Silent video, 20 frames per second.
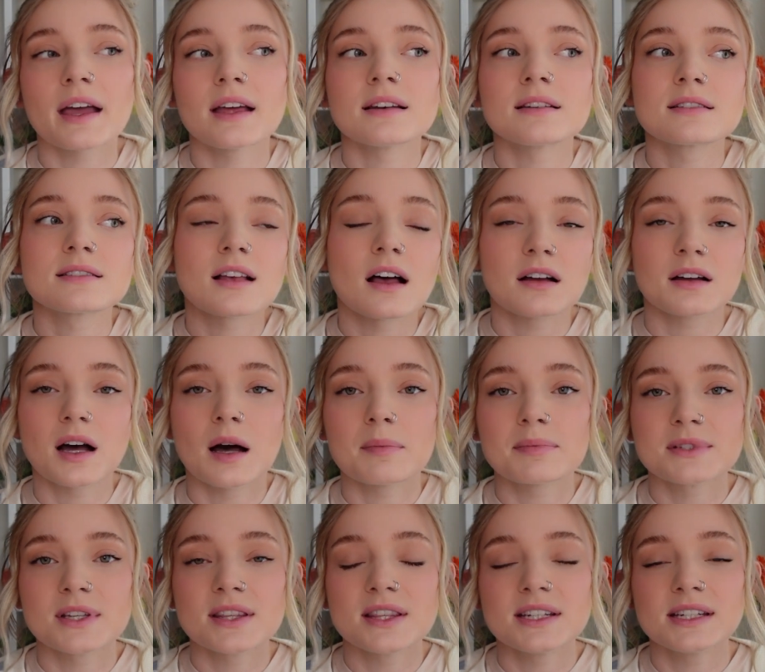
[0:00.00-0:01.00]
and suck
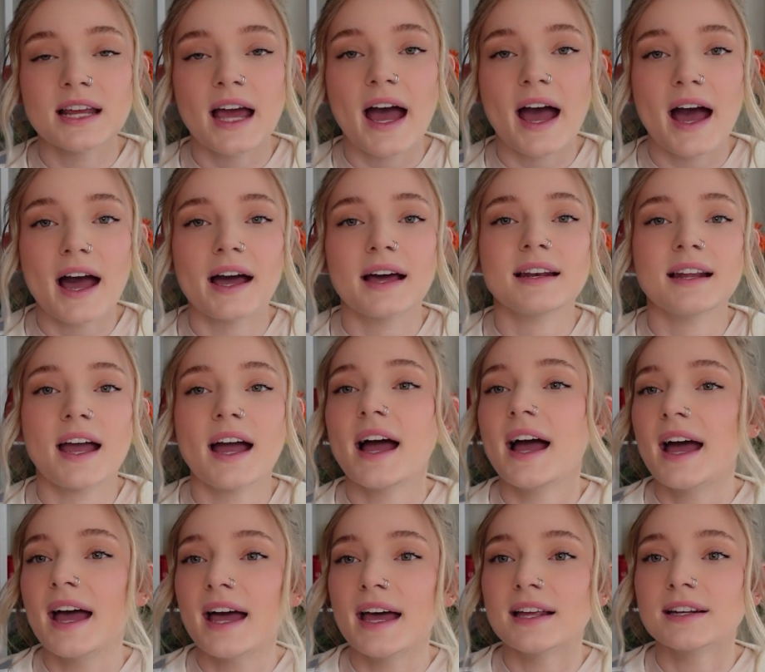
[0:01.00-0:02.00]
up to the dad
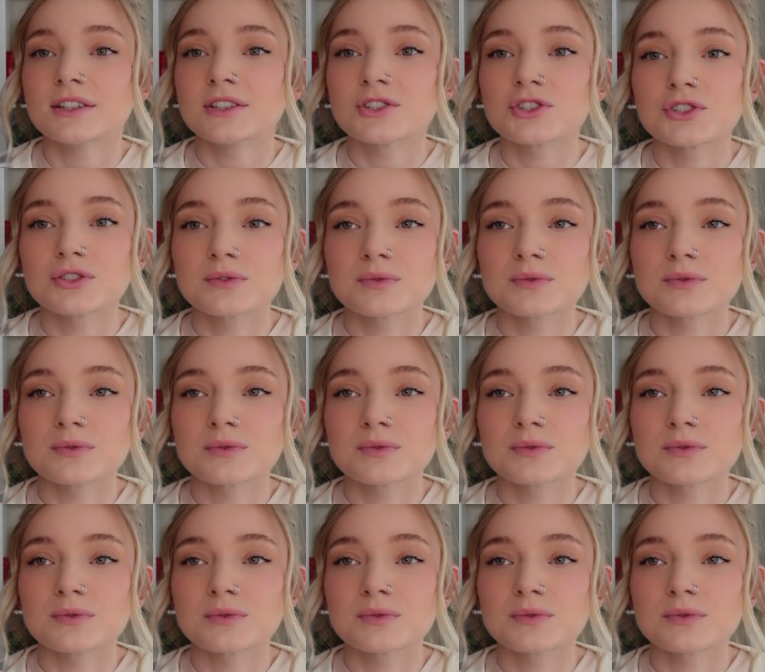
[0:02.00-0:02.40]
and